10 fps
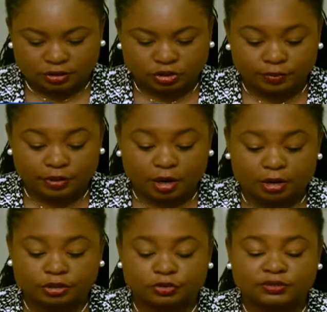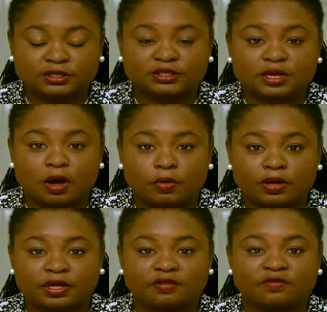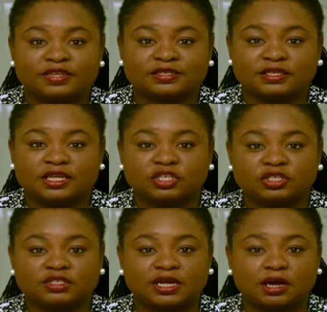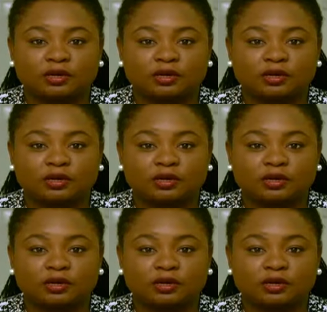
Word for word: Topping our news this hour, investigations are